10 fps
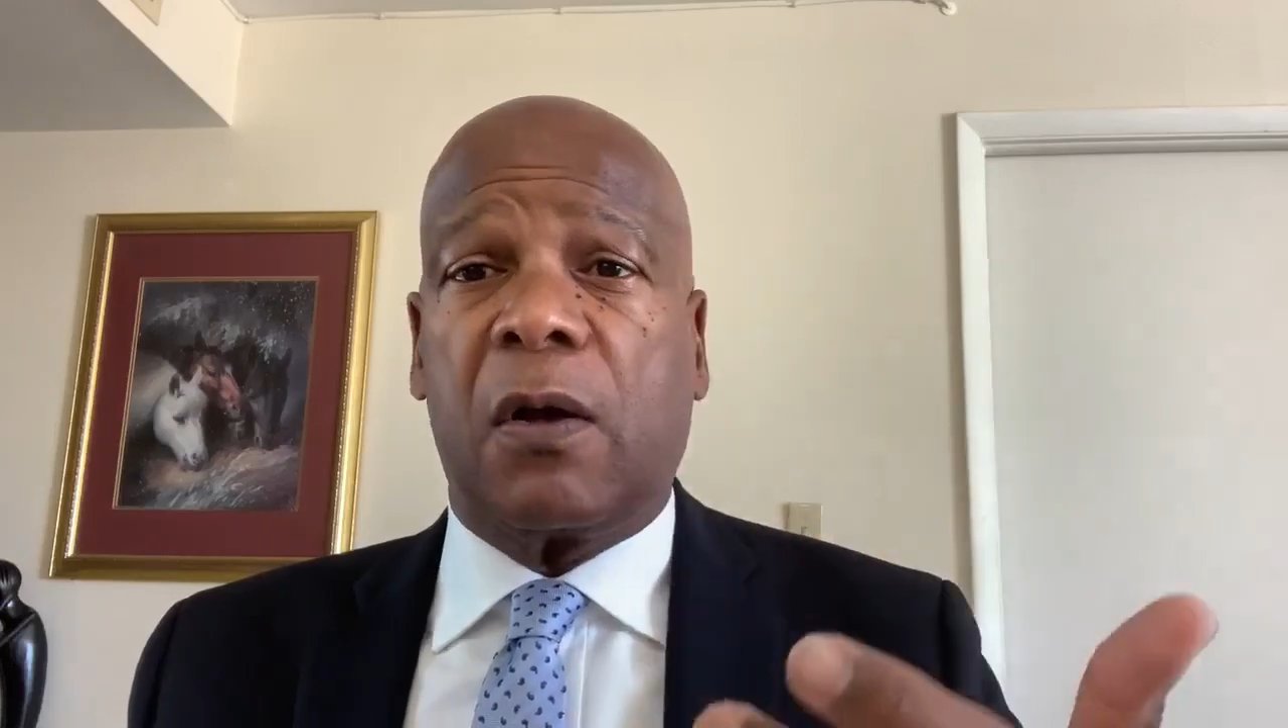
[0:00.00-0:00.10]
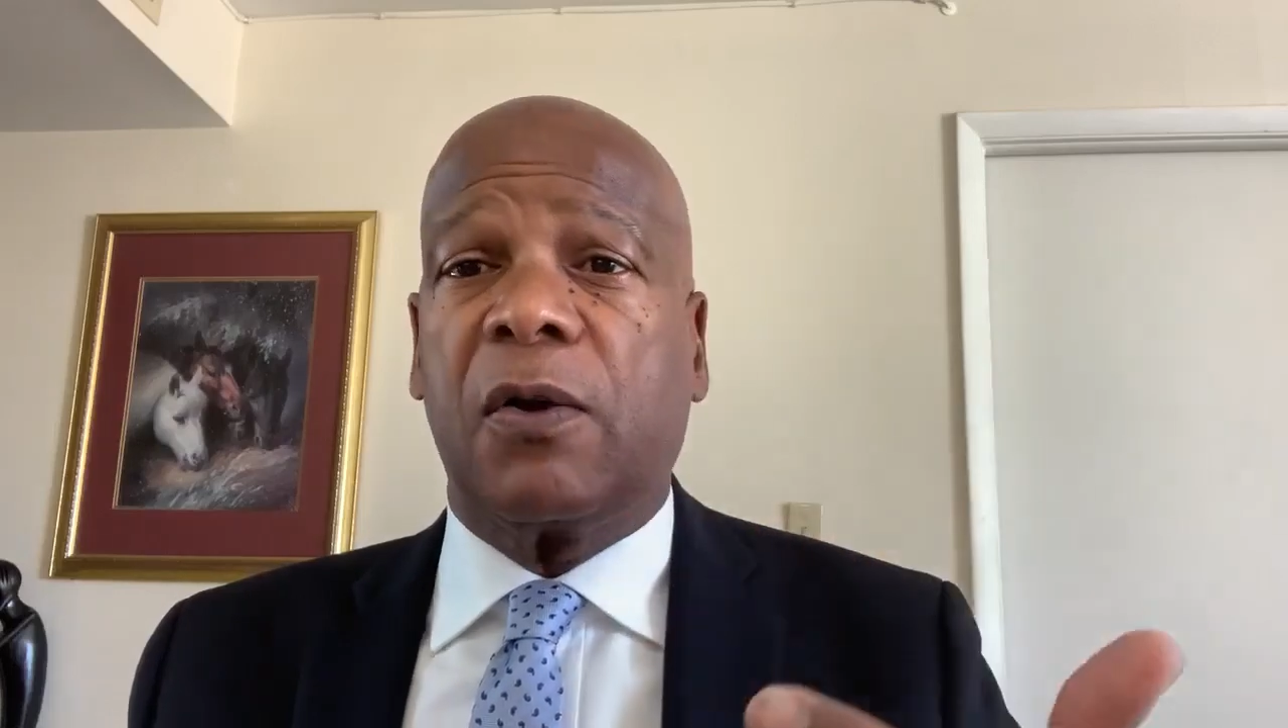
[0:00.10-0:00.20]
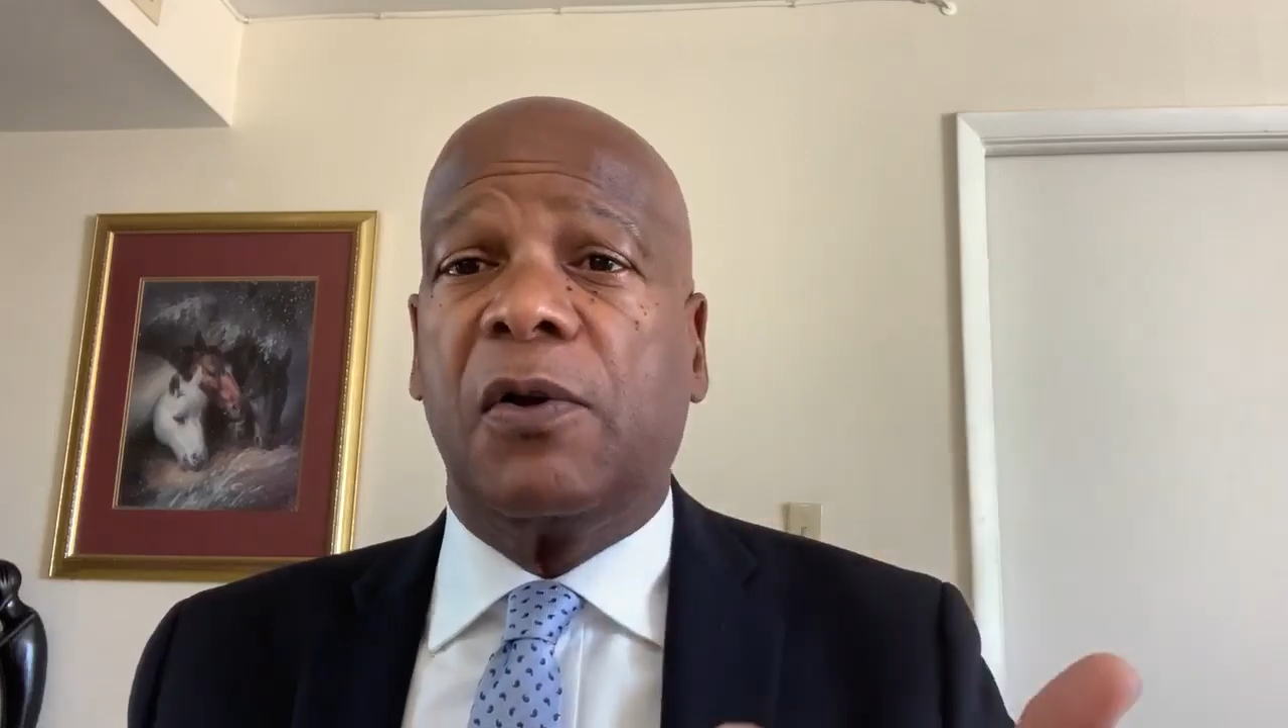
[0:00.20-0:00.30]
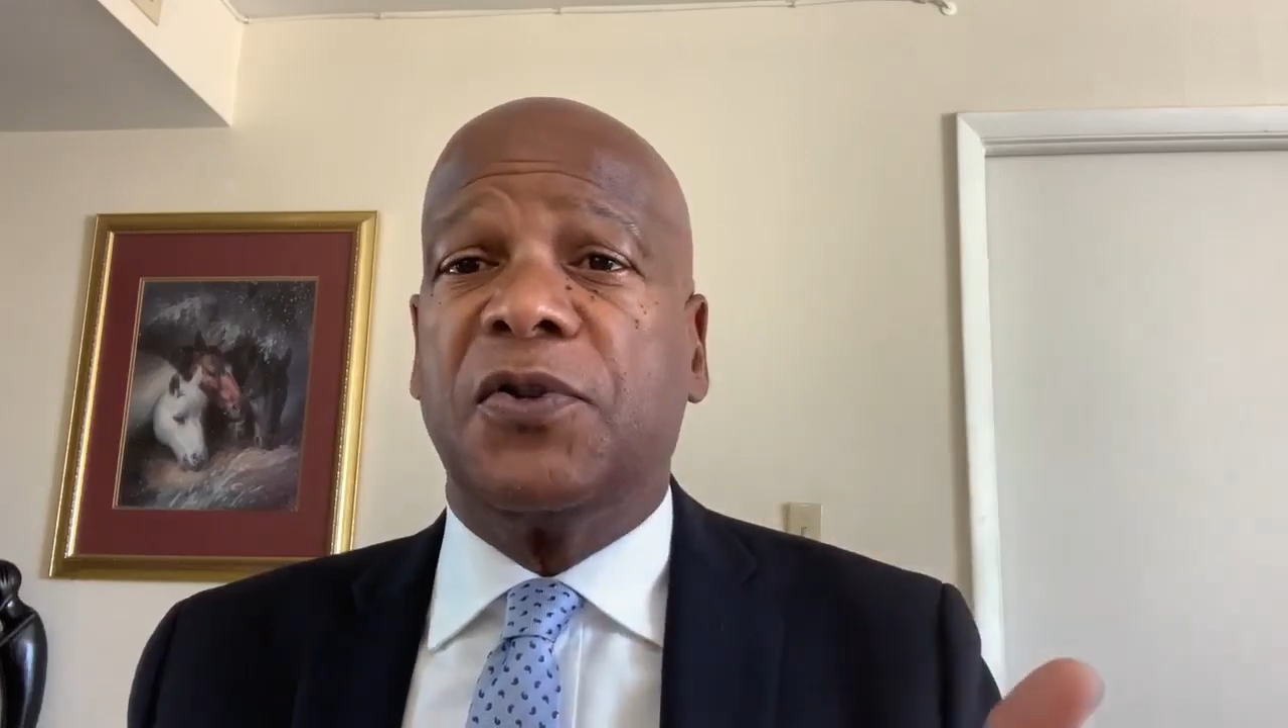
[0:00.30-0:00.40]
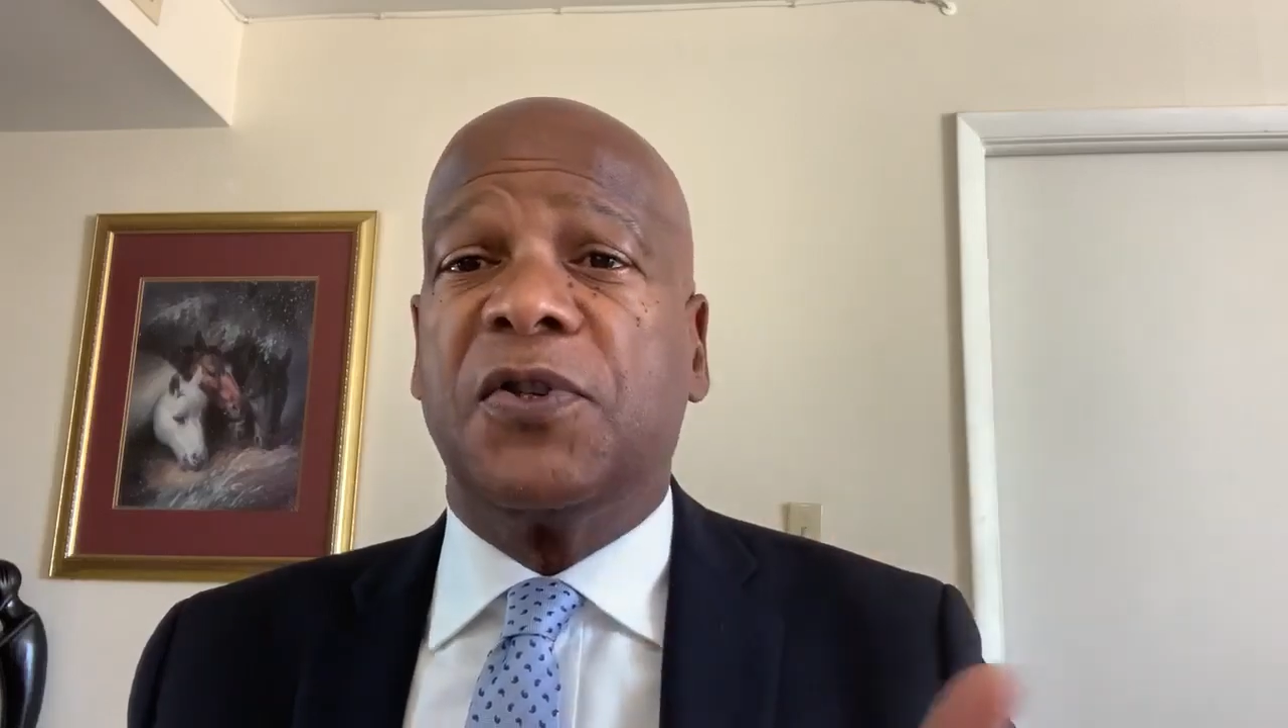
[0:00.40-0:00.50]

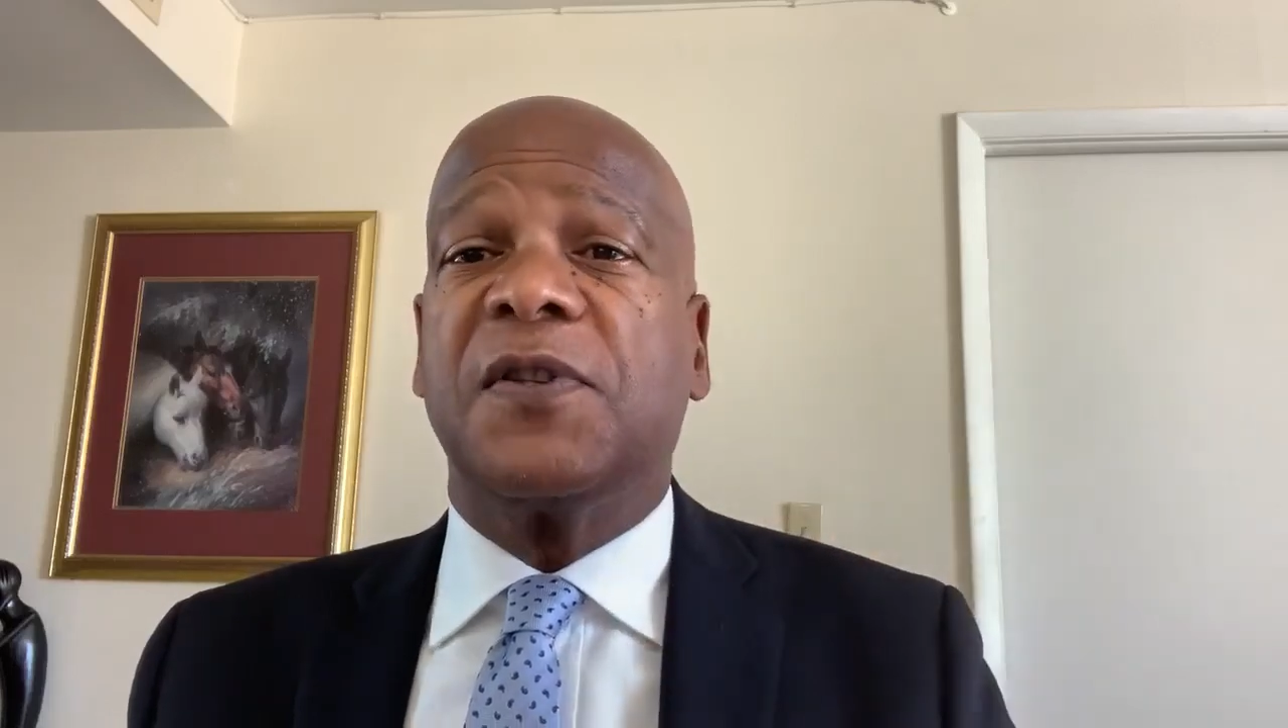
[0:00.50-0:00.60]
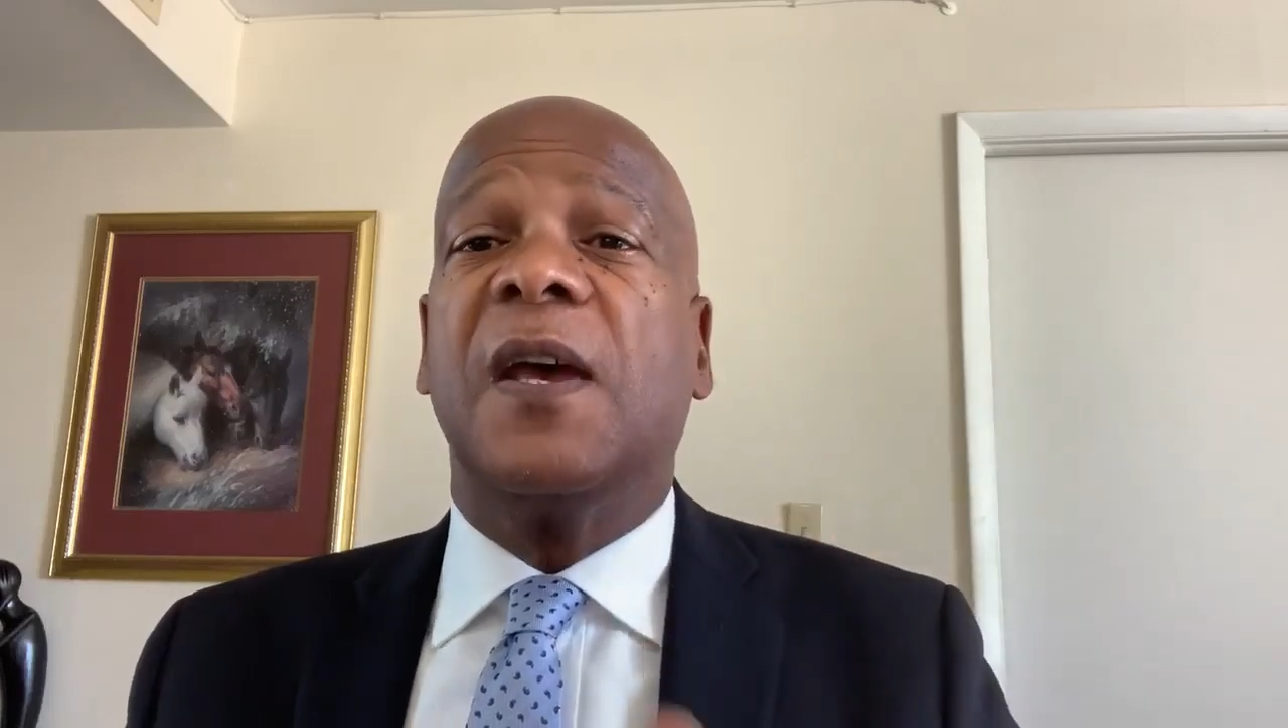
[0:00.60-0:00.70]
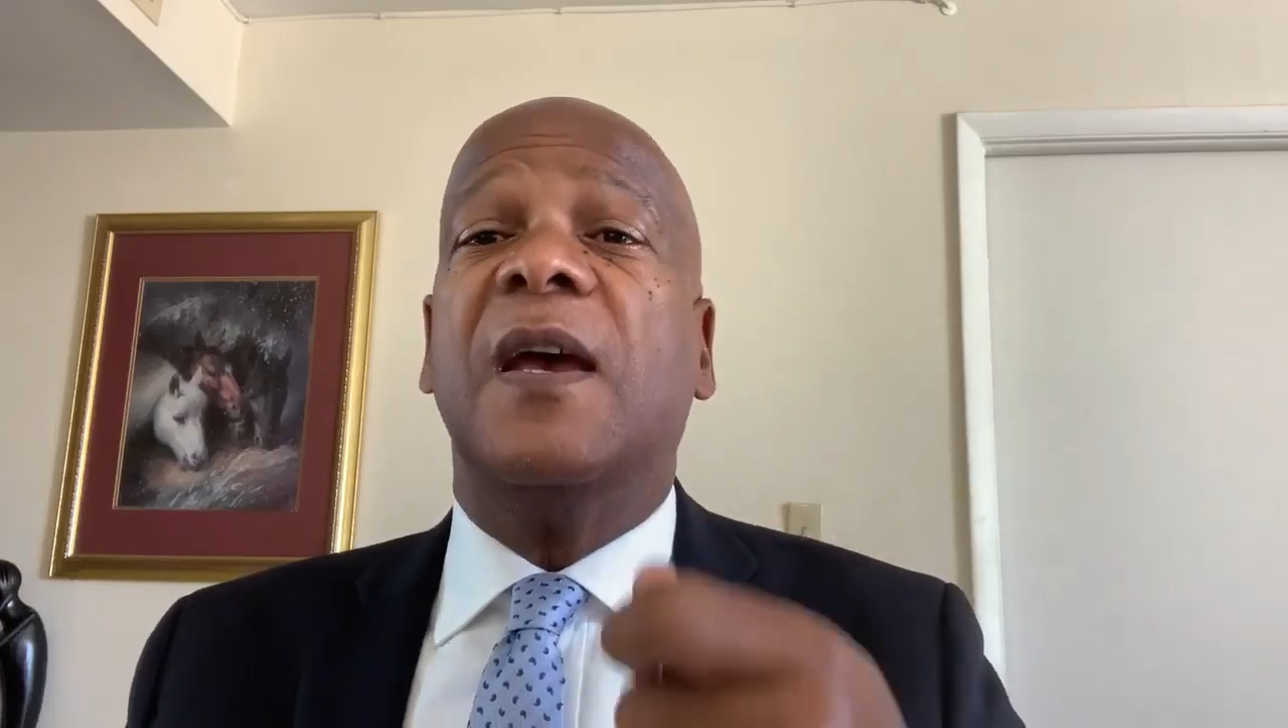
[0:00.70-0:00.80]
conclusions,